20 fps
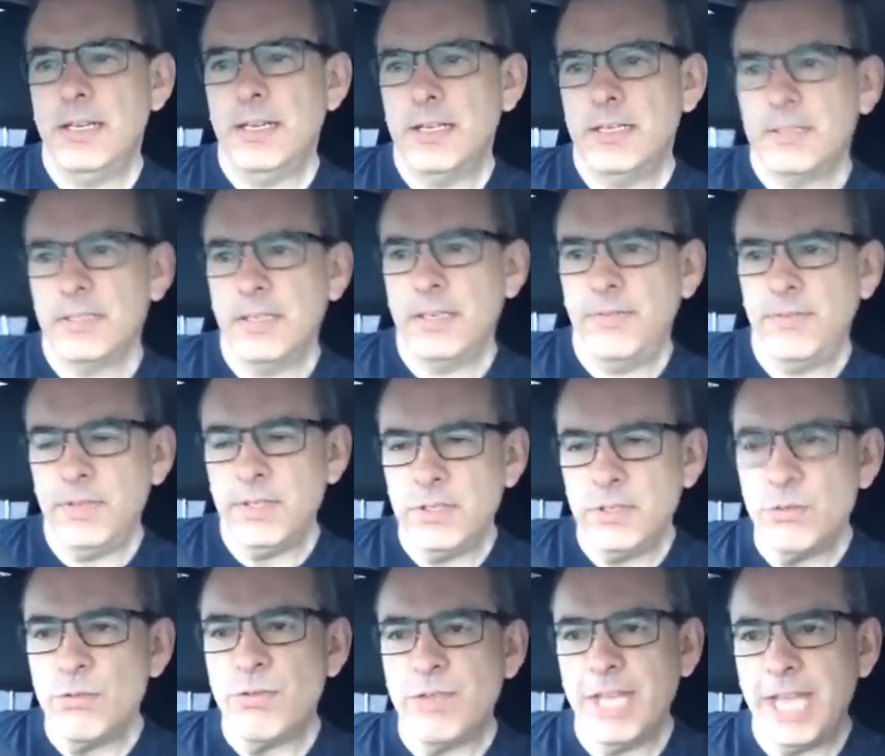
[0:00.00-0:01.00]
And
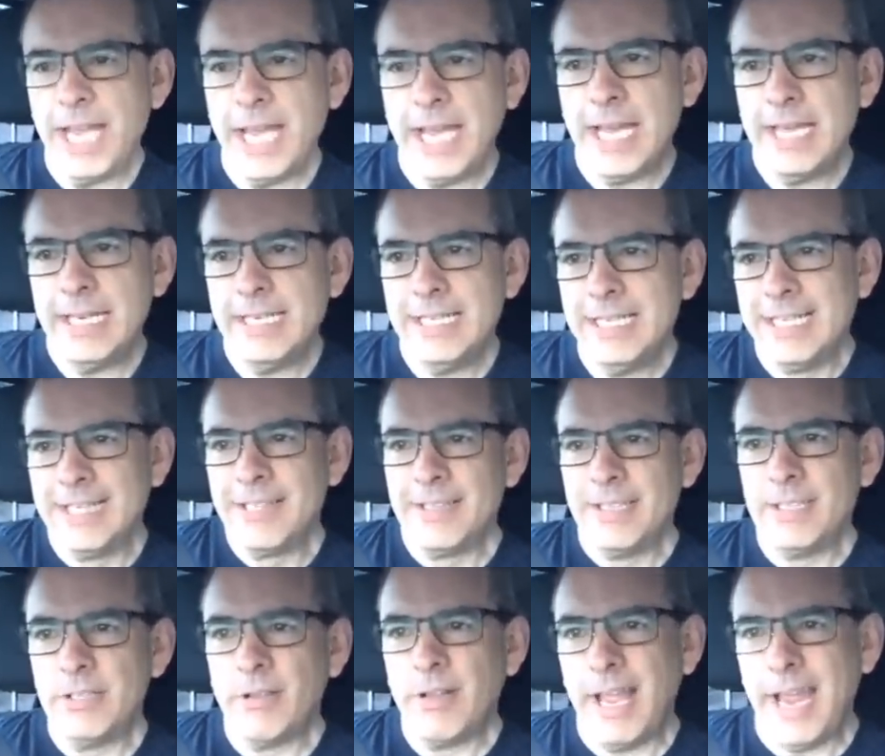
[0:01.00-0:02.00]
if you do
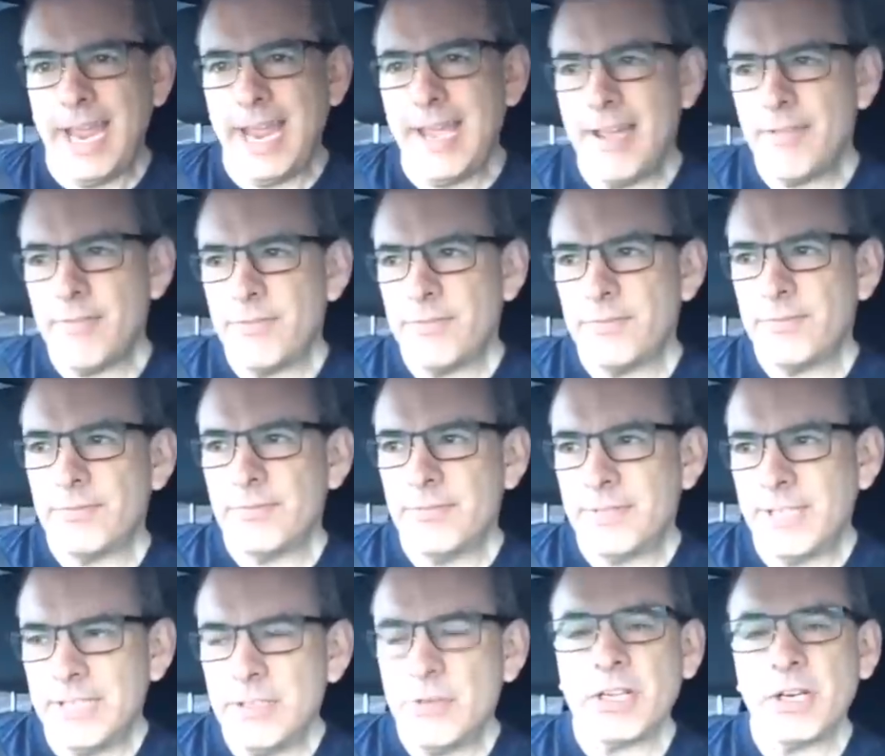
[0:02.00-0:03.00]
that, then you'll
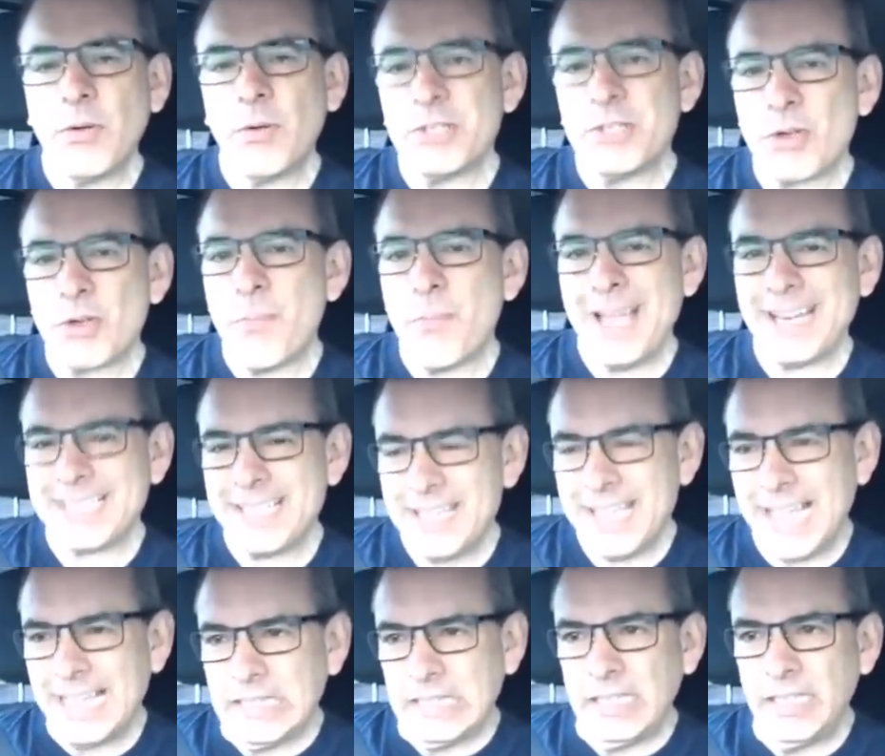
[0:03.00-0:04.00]
have, then you can
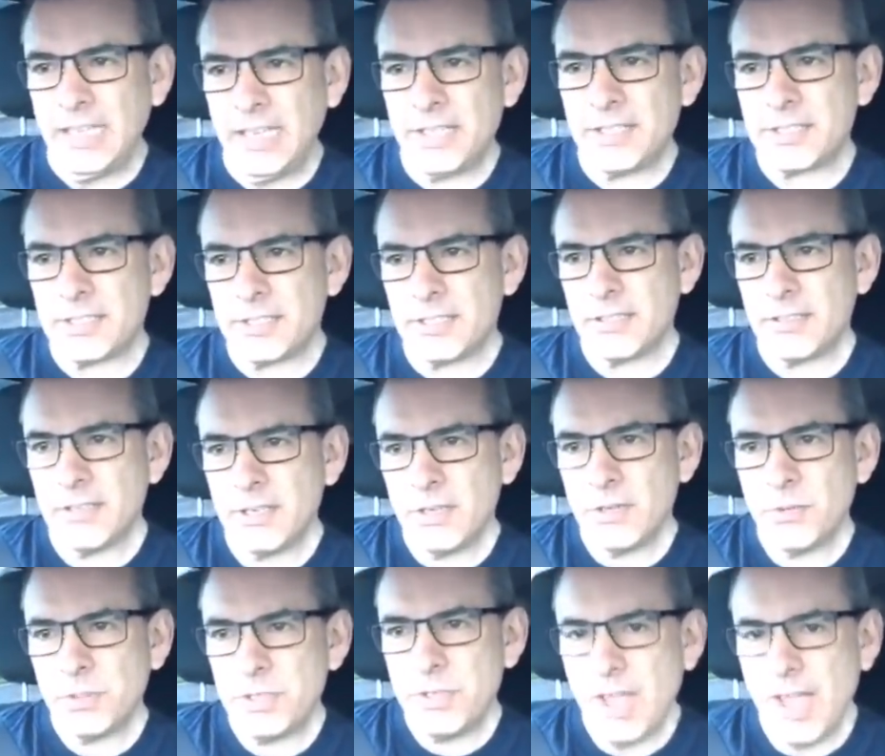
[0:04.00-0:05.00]
always go back to that
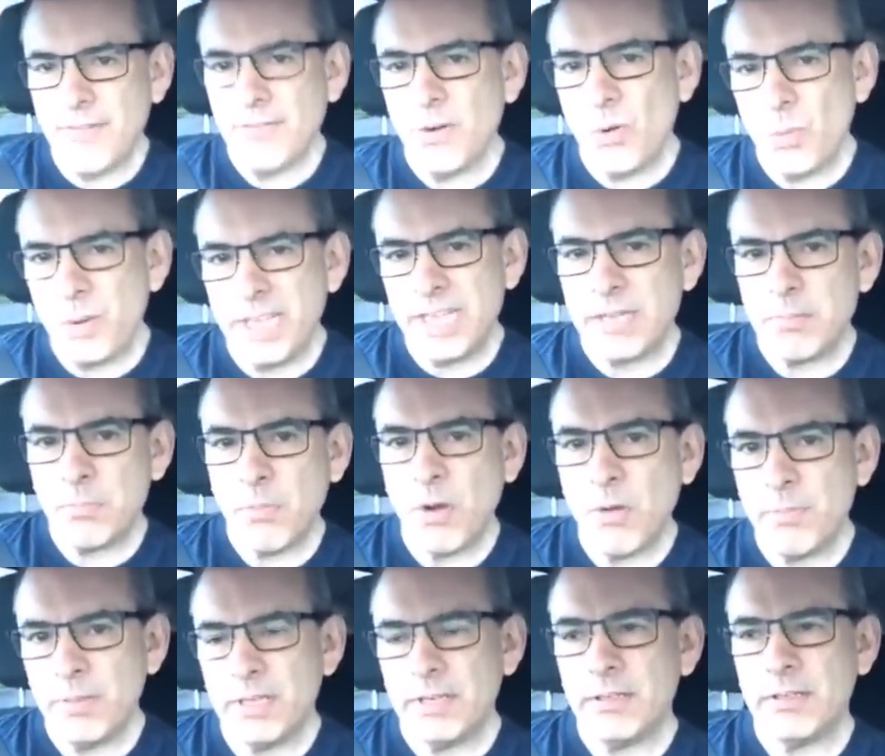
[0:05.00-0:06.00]
list when you
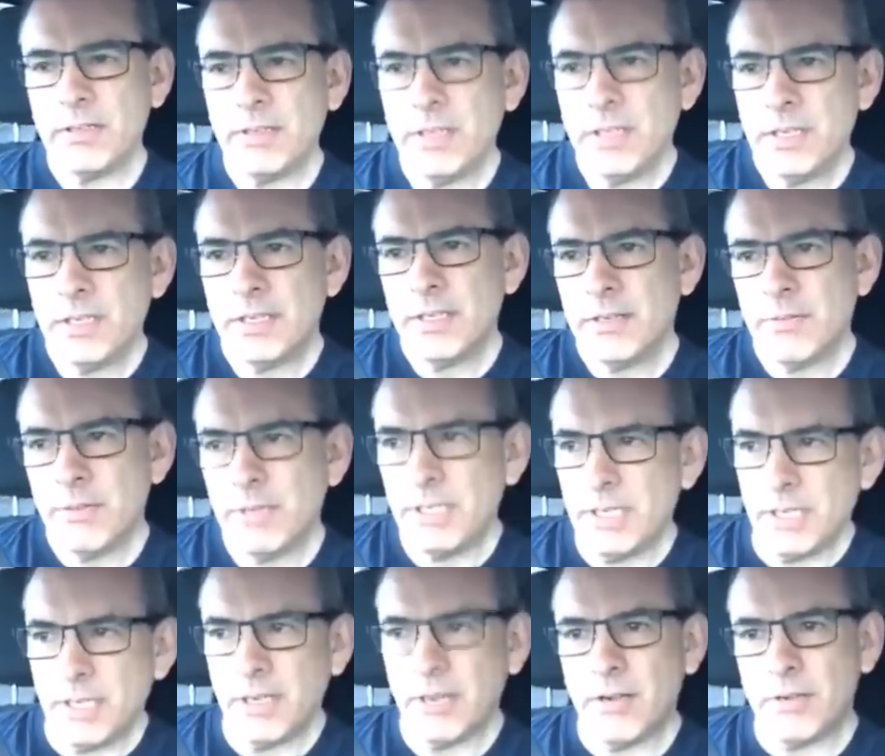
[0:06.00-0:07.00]
have a weak moment.
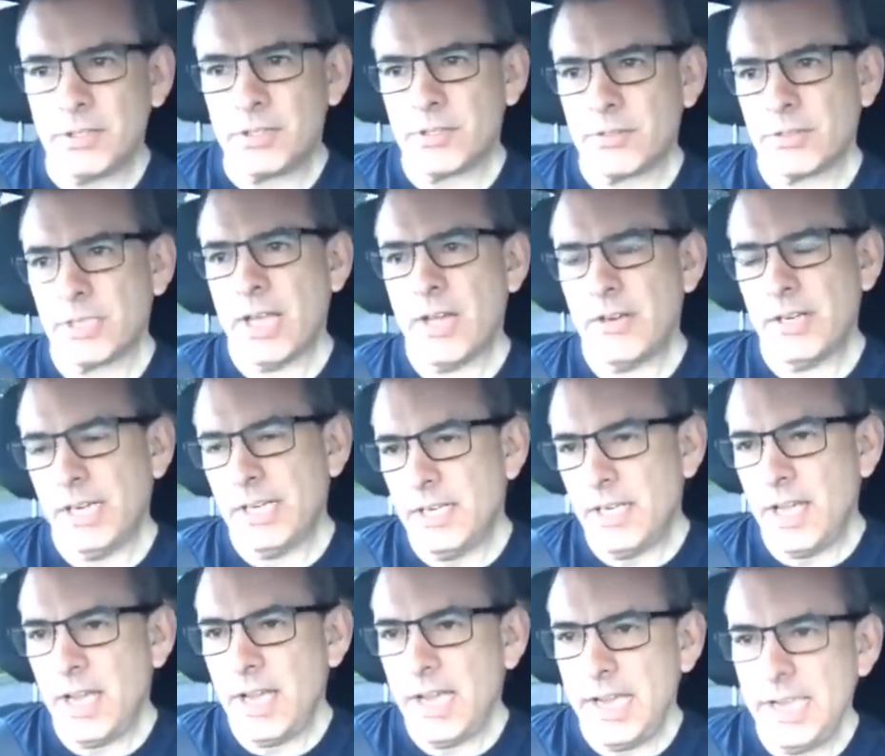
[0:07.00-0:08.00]
When, you know,
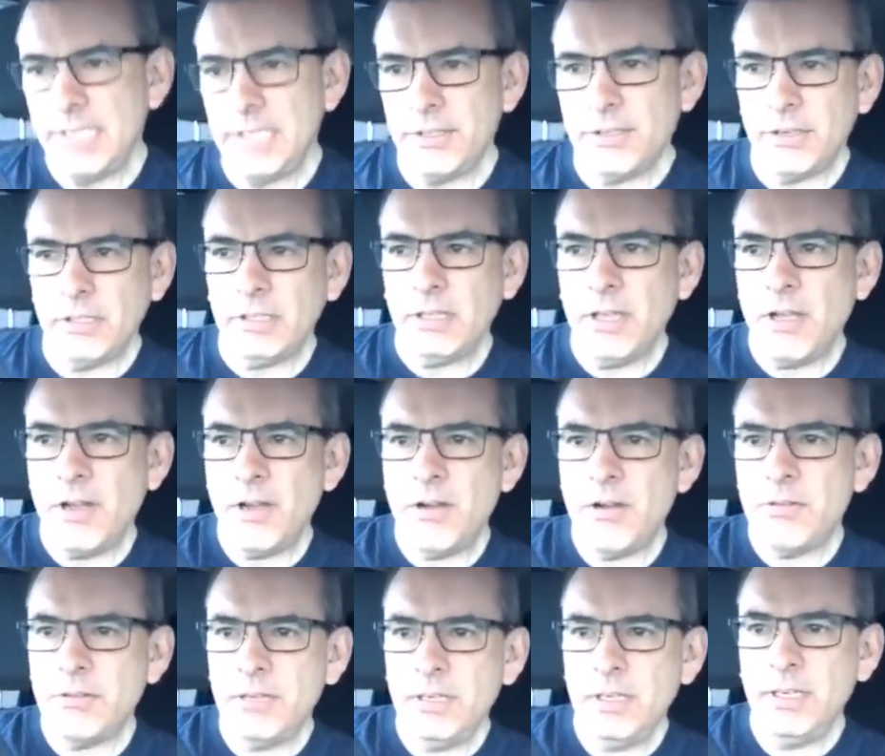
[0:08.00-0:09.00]
it's Saturday
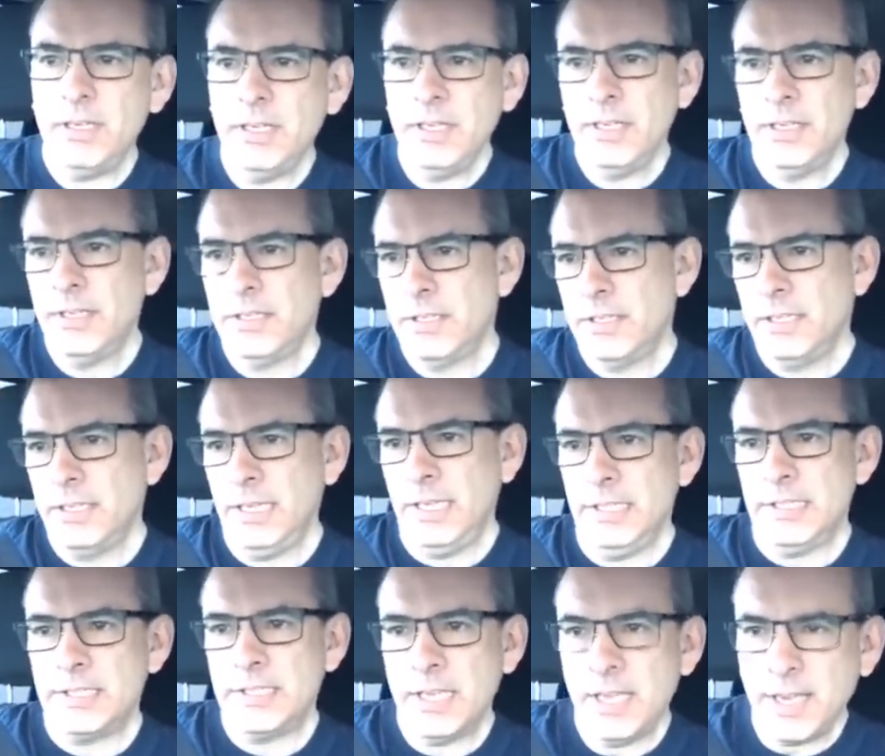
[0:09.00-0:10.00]
night, you're
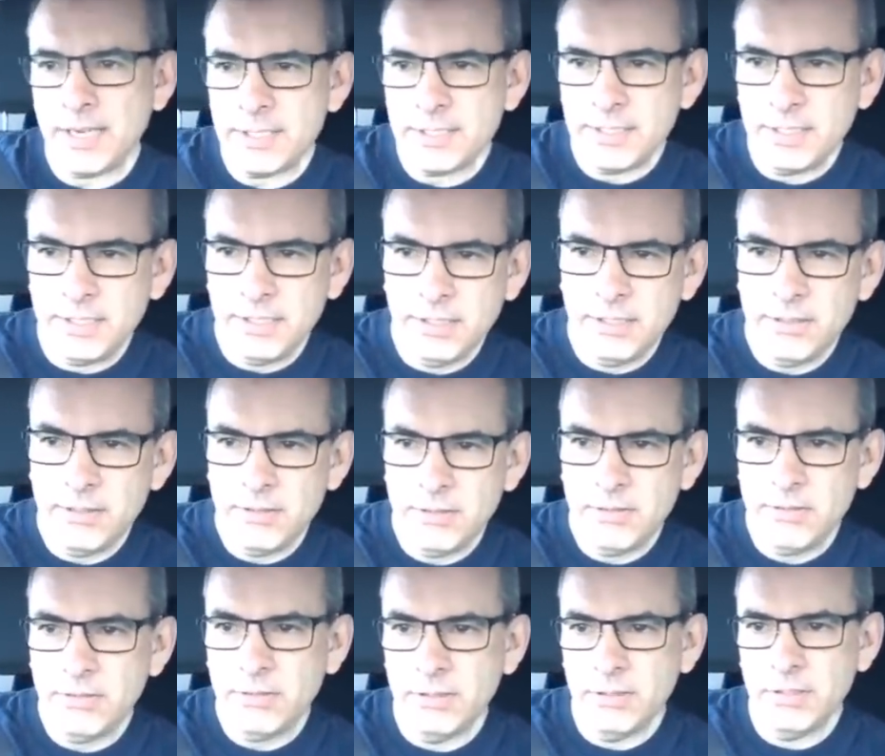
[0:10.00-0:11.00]
alone, he's
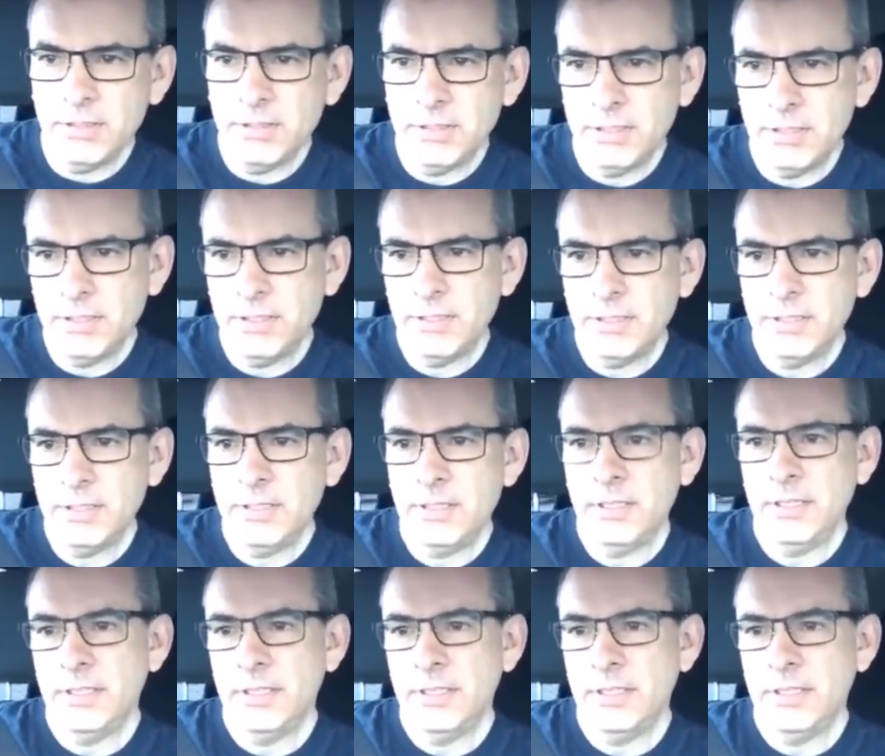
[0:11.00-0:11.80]
texting you.